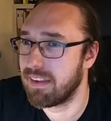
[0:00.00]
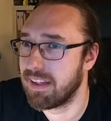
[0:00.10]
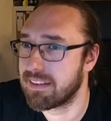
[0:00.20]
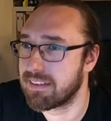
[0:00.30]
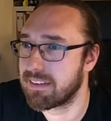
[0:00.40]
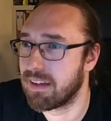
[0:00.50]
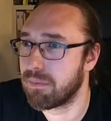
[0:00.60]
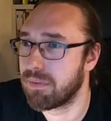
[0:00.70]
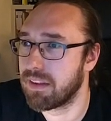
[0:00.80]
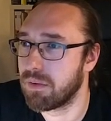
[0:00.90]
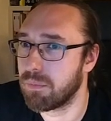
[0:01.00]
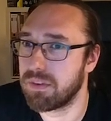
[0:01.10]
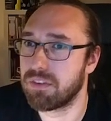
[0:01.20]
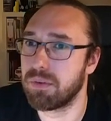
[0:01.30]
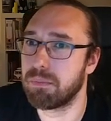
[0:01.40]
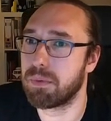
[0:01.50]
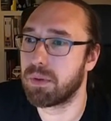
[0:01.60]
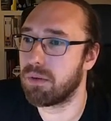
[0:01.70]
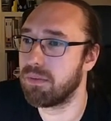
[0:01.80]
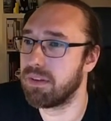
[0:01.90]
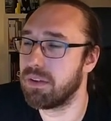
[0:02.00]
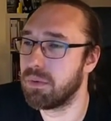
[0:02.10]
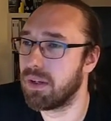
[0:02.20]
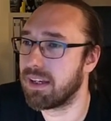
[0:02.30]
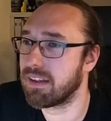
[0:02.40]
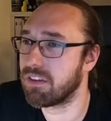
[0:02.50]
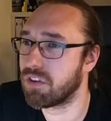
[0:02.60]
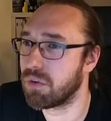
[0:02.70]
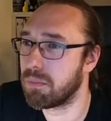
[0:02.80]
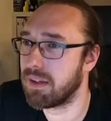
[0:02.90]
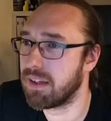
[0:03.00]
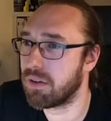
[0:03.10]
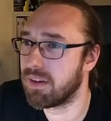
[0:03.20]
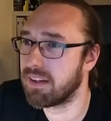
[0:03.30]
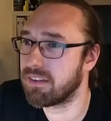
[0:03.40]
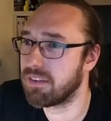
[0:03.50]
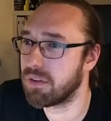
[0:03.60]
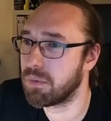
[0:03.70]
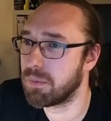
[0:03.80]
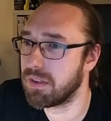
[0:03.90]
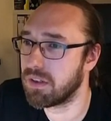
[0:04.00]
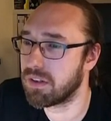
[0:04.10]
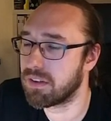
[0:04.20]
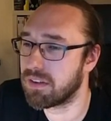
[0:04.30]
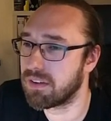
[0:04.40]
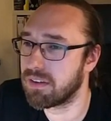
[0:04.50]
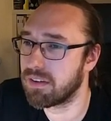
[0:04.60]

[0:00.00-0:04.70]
that's something which we probably do like in show player, right? So we got